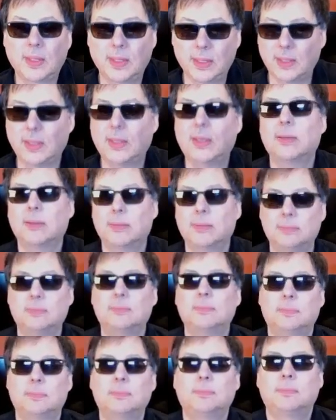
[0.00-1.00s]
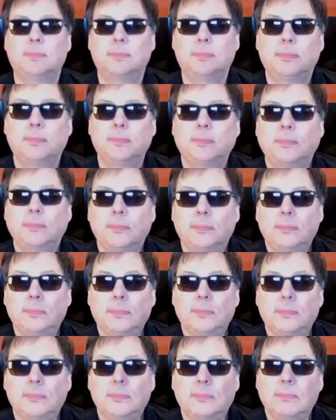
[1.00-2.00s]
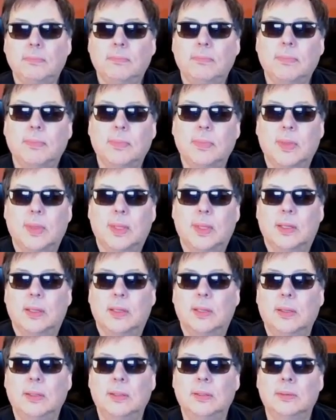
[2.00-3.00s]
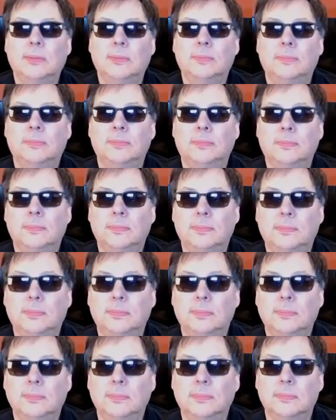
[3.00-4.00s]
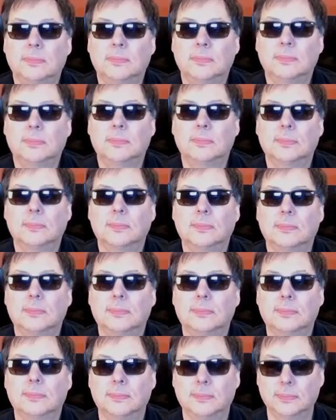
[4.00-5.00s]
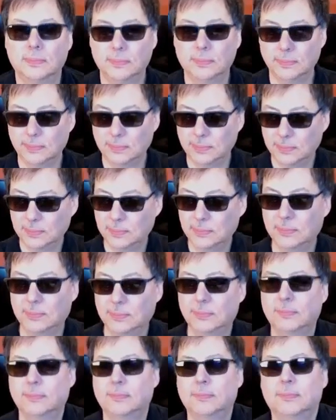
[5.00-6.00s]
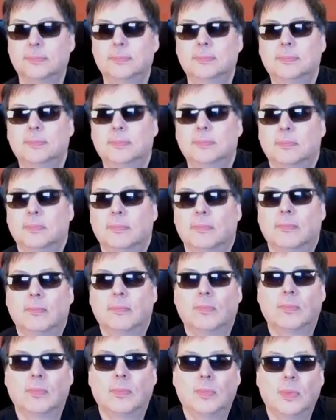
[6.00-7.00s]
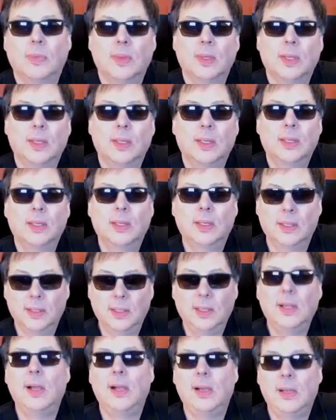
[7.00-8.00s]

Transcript: No words are spoken by the person on screen.